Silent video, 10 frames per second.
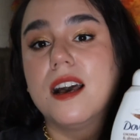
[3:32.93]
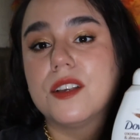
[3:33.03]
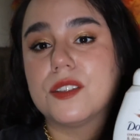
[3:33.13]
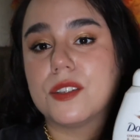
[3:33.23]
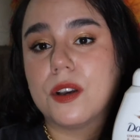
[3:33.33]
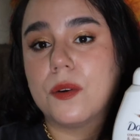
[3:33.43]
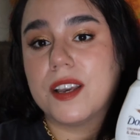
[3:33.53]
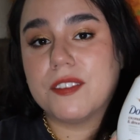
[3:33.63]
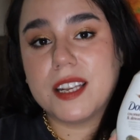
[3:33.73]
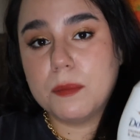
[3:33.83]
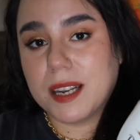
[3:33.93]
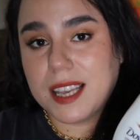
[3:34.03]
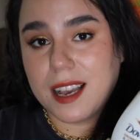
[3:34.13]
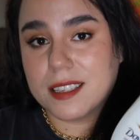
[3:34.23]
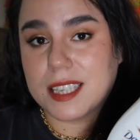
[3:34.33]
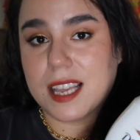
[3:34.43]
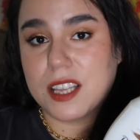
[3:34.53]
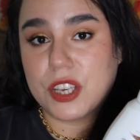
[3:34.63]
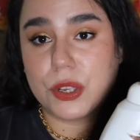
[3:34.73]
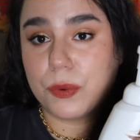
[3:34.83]
So if anybody has
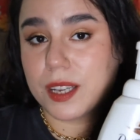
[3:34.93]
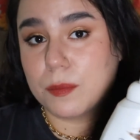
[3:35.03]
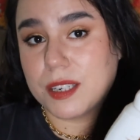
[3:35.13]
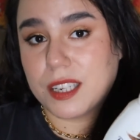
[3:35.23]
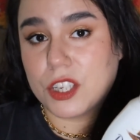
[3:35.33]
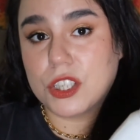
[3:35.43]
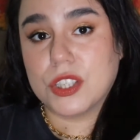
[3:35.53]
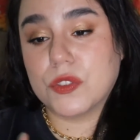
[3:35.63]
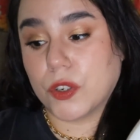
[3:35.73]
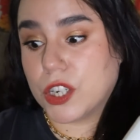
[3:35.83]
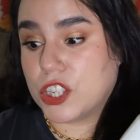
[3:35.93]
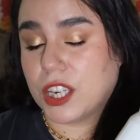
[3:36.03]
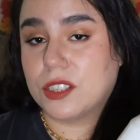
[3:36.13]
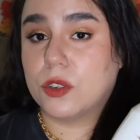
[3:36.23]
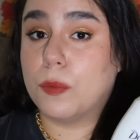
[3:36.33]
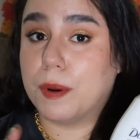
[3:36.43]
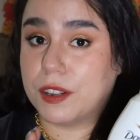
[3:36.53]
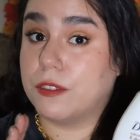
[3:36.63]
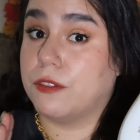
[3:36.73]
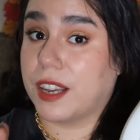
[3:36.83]
any good recommendations for a gentle but
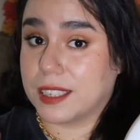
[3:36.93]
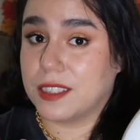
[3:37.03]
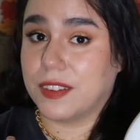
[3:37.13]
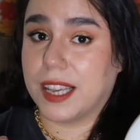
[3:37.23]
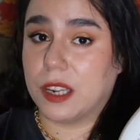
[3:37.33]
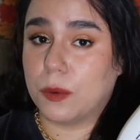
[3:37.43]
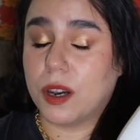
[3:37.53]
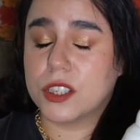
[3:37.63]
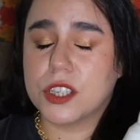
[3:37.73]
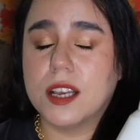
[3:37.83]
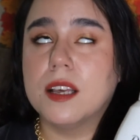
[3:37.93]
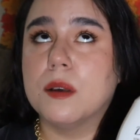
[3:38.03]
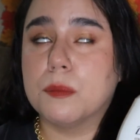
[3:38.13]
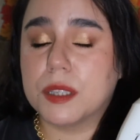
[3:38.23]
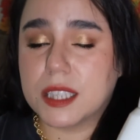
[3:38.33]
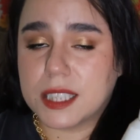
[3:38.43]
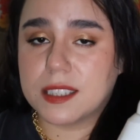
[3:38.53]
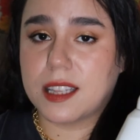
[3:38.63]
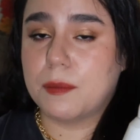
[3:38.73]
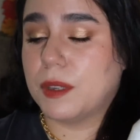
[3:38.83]
effective hand wash,
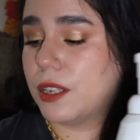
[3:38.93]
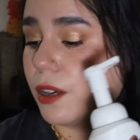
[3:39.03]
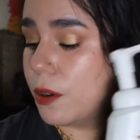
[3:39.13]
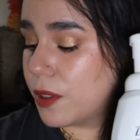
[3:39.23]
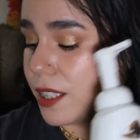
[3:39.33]
please let me know.